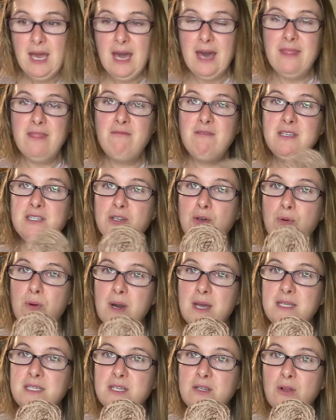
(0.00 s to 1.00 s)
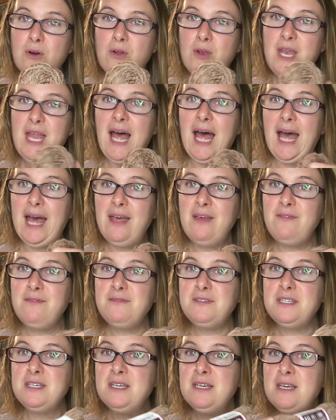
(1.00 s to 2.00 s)
And there is quite a lot
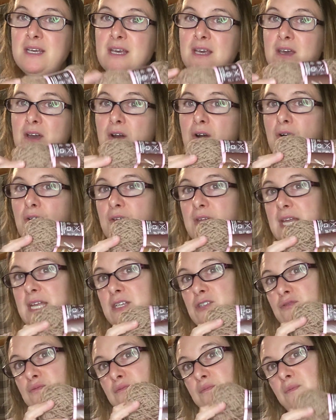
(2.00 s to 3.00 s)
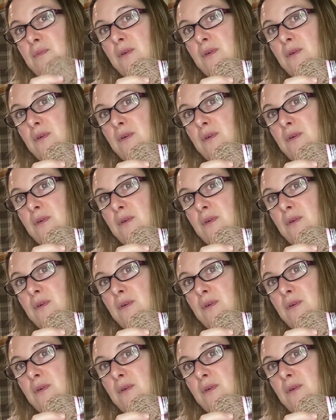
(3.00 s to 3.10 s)
left on each